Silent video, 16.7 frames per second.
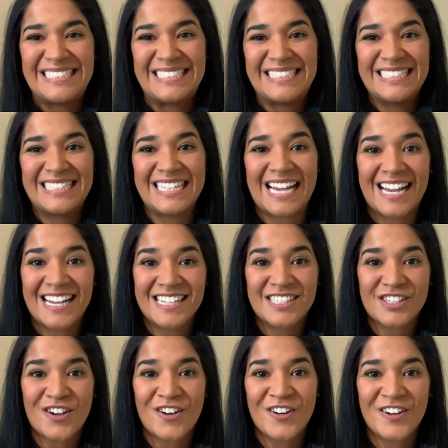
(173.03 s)
The
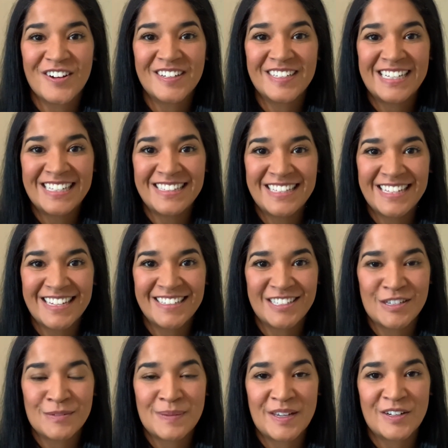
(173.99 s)
eggs are in the
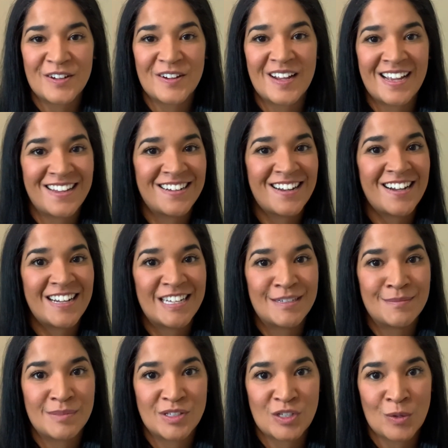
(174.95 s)
incubator and I
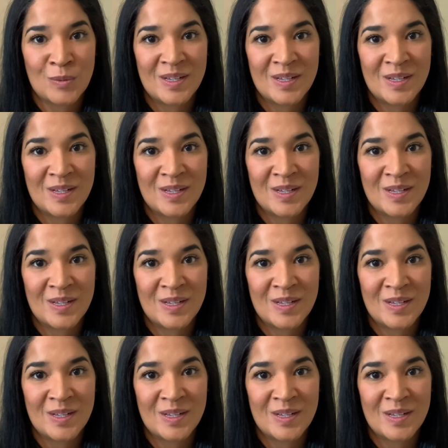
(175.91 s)
am so